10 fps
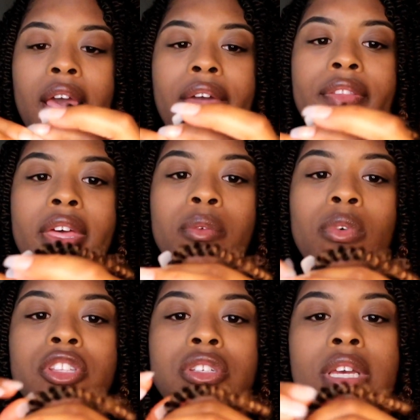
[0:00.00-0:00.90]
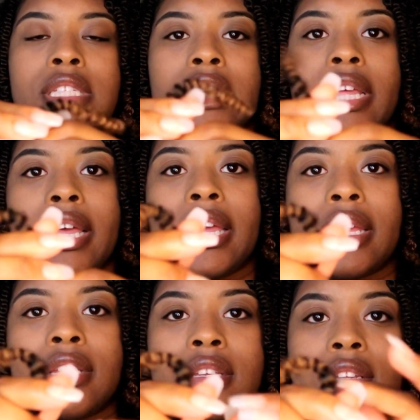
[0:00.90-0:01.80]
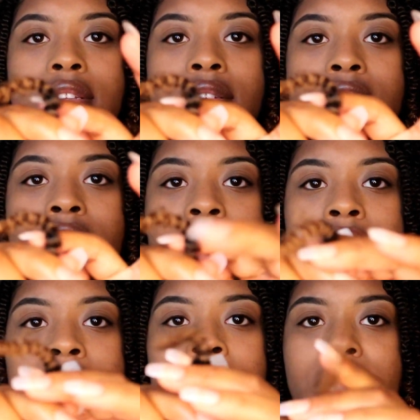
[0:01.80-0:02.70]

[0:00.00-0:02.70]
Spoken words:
And then once you get to the end, it's